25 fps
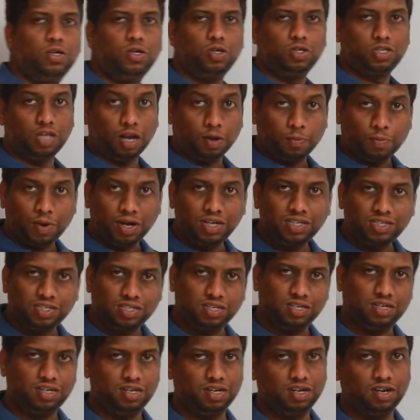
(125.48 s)

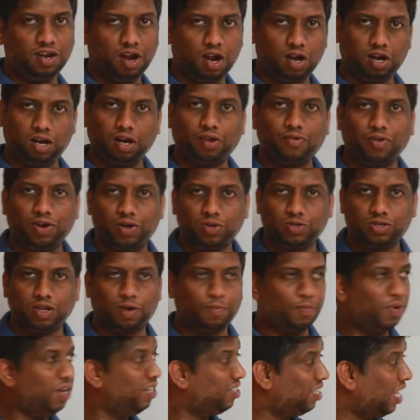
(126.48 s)
Surprised? Not required to
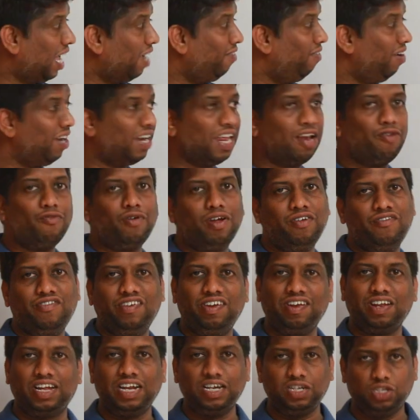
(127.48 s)
surprise. I will tell why we
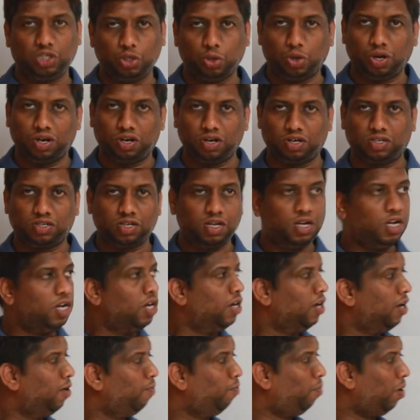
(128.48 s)
will get 0 errors.
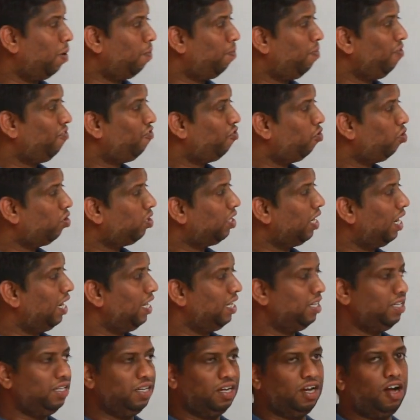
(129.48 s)
But before
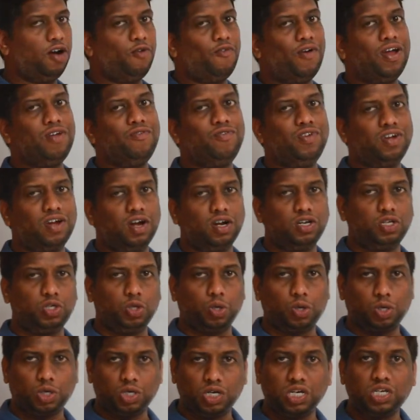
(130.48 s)
telling why we got
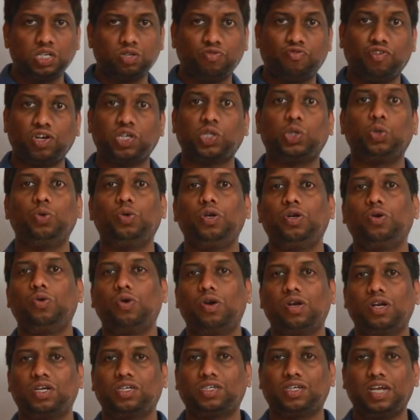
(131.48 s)
0 errors, first you need to
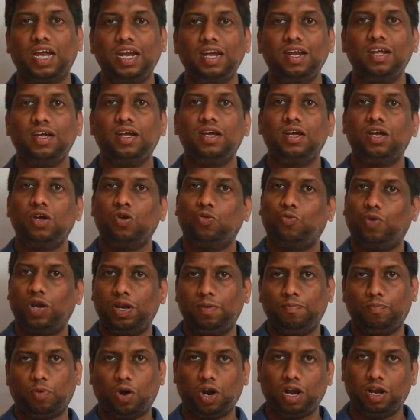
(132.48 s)
understand one
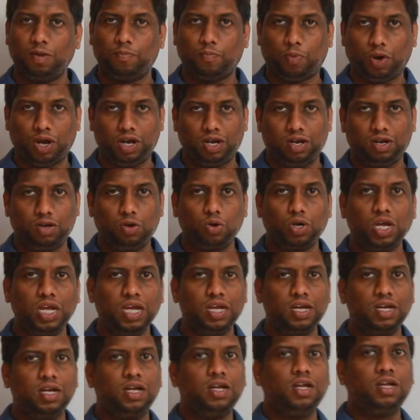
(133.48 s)
important point.
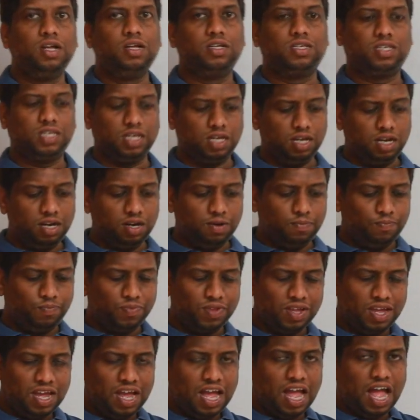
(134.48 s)
Okay, sir,
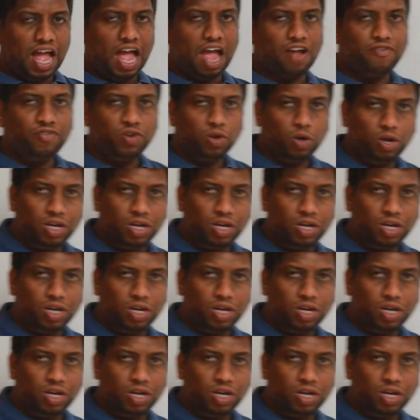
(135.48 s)
have you